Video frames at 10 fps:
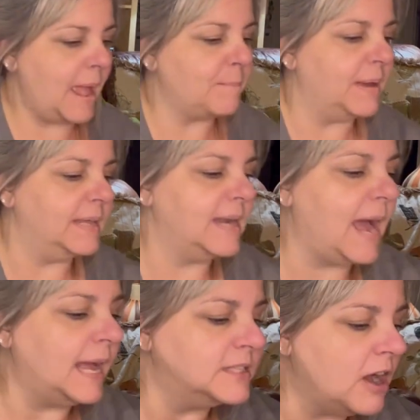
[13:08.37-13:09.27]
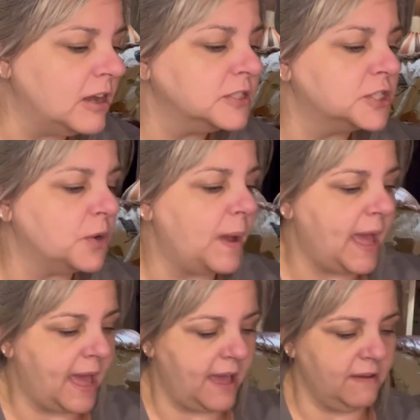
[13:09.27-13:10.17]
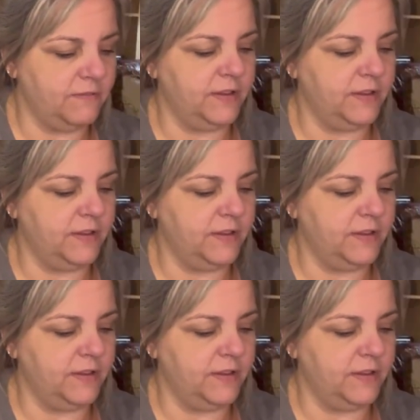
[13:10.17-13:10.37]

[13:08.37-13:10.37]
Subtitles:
But I also have